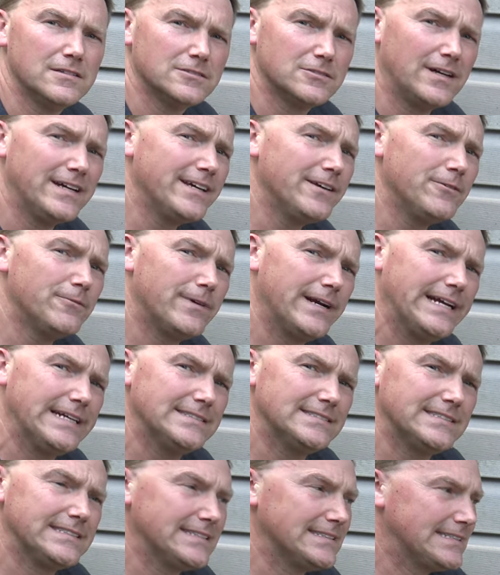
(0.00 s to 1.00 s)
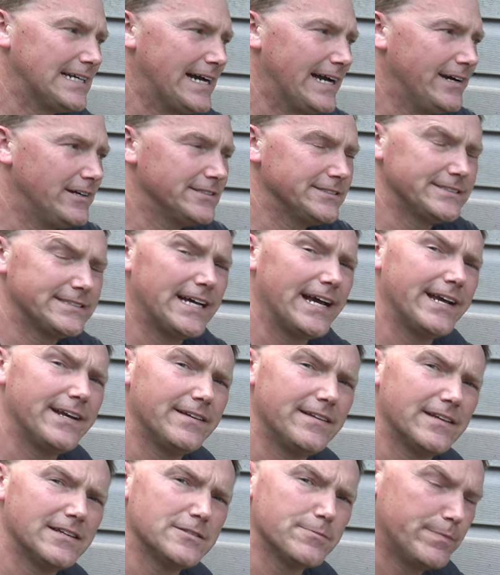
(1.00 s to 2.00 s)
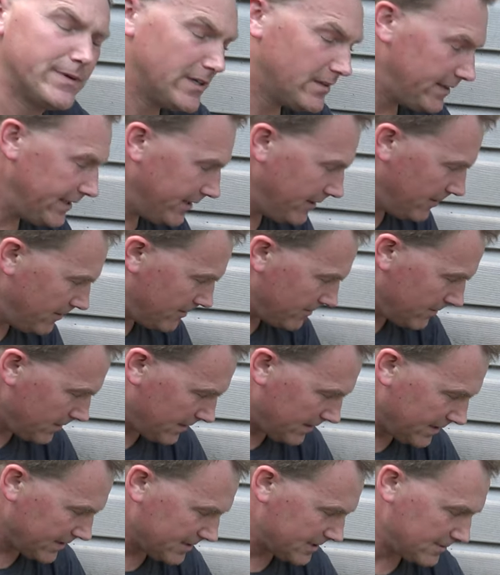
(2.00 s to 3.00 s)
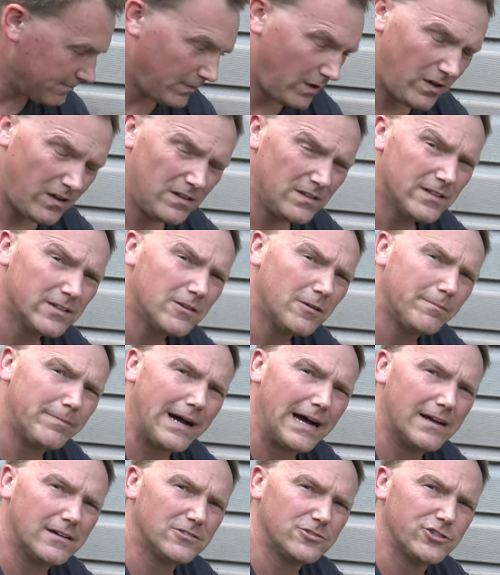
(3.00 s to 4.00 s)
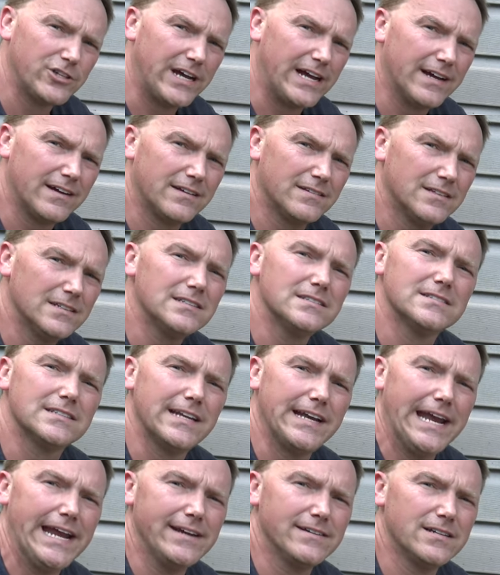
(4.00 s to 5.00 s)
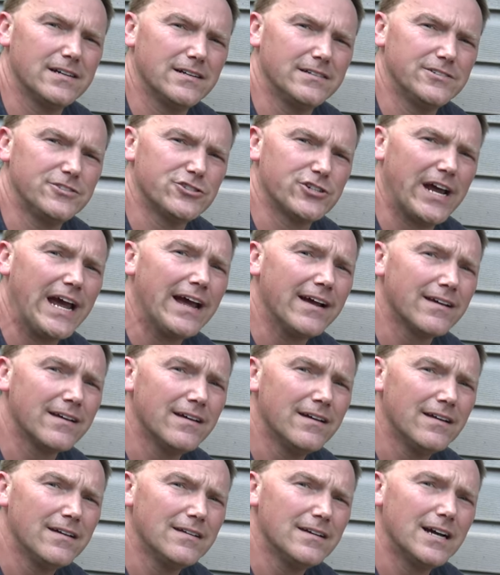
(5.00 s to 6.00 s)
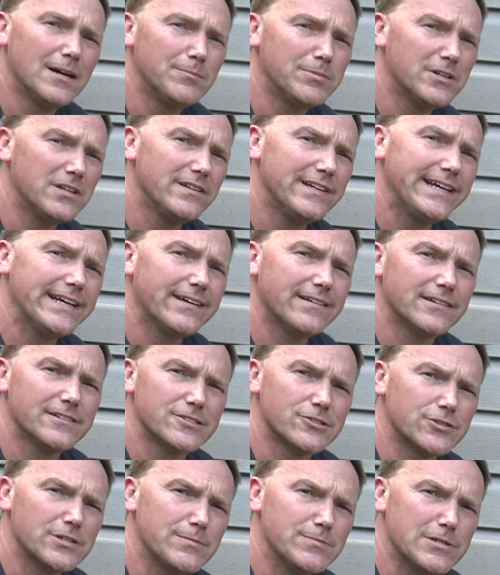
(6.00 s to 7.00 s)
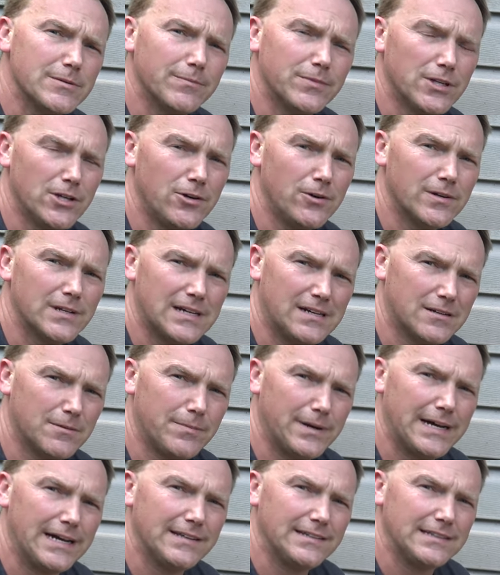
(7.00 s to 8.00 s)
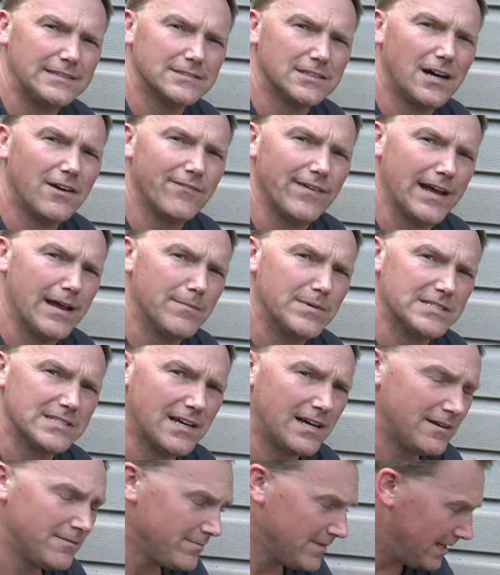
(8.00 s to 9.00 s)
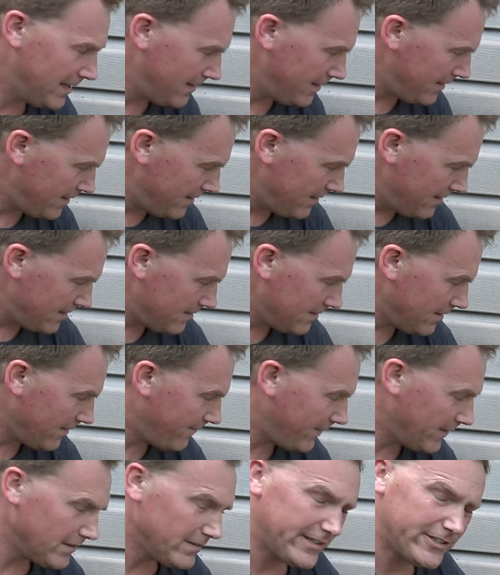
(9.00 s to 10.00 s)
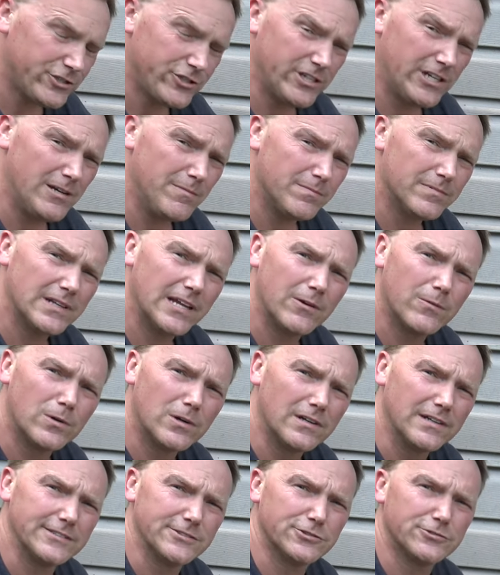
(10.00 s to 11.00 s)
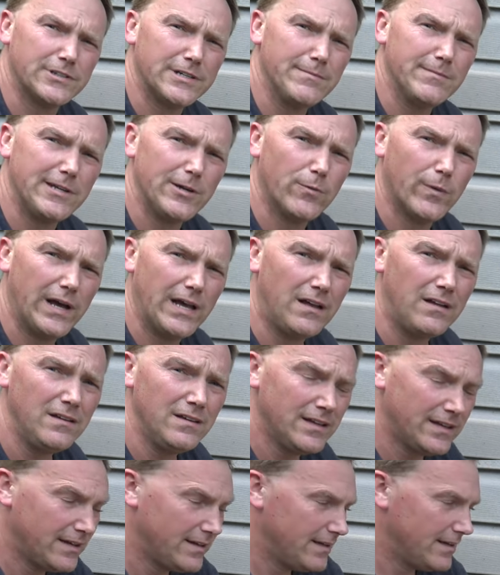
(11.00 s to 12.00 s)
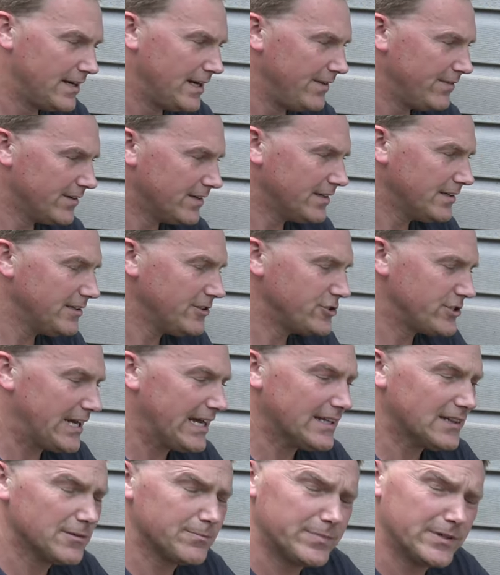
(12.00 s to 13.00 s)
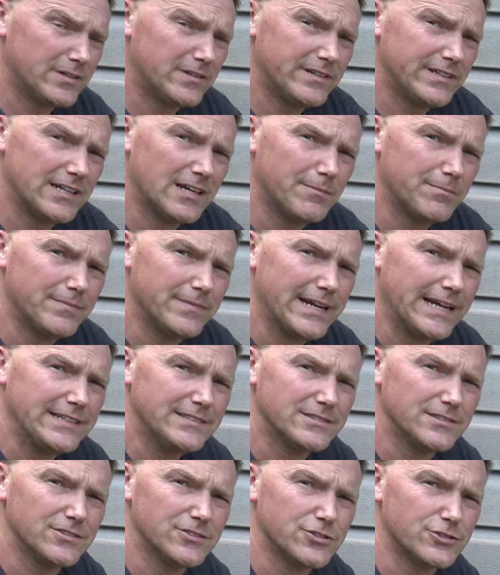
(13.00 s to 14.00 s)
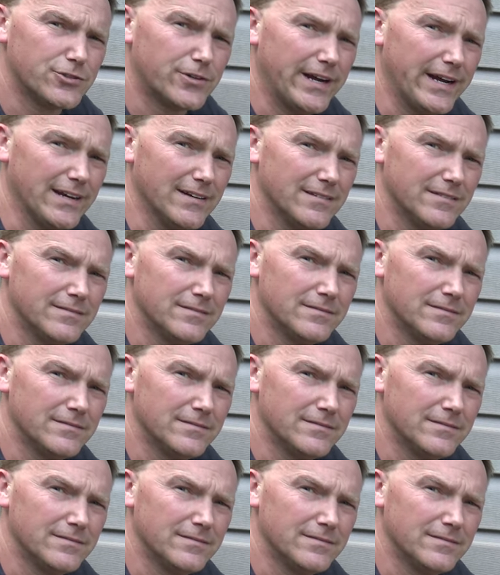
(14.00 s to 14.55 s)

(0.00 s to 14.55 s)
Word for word: So I can raise the entire side of this building with this small little bottle jack. This is an 8 ton jack. I'll put a link in the description below on how to buy these off Amazon. They're fairly cheap, they work extremely well, and they're going to jack the building up nice and straight.